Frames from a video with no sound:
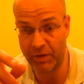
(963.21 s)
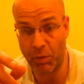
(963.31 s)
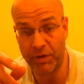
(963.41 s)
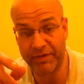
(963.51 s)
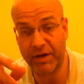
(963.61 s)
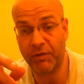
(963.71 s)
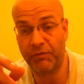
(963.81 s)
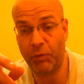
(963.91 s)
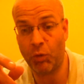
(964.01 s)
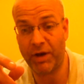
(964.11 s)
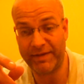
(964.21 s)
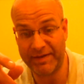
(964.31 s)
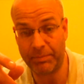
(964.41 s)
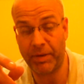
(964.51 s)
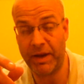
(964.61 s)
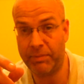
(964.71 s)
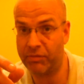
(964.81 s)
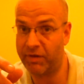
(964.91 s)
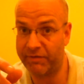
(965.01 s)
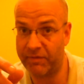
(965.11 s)
So it won't take a 480p
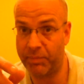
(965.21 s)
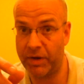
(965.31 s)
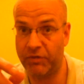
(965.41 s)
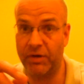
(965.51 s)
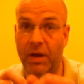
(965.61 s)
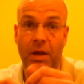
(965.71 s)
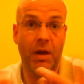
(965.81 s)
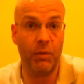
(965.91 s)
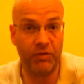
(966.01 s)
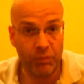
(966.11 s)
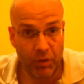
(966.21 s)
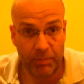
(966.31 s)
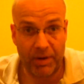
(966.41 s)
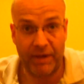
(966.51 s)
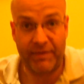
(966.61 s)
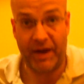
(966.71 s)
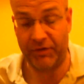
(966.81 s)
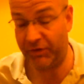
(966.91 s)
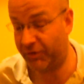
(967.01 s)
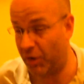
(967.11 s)
progressive picture, which is what the
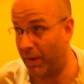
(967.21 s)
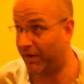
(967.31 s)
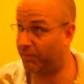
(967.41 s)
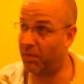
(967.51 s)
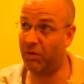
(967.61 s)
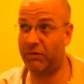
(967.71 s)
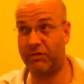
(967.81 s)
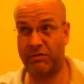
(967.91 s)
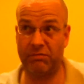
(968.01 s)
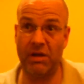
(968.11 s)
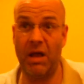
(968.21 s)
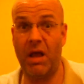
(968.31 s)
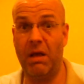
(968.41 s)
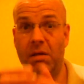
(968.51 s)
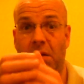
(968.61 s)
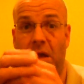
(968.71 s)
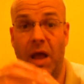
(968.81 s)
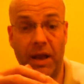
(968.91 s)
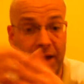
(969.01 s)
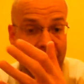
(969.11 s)
PlayStation 2, Xbox
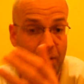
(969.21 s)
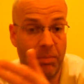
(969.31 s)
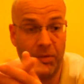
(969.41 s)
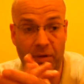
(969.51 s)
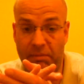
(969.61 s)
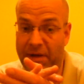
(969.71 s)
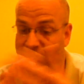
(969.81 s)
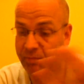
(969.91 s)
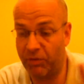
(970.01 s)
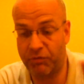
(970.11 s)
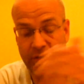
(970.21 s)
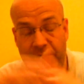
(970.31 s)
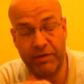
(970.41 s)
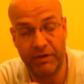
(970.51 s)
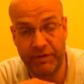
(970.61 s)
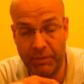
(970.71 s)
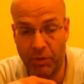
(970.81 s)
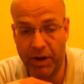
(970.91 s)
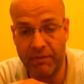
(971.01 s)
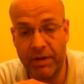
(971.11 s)
can output, Xbox 360,
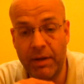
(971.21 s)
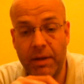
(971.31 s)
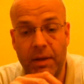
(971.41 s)
whatever.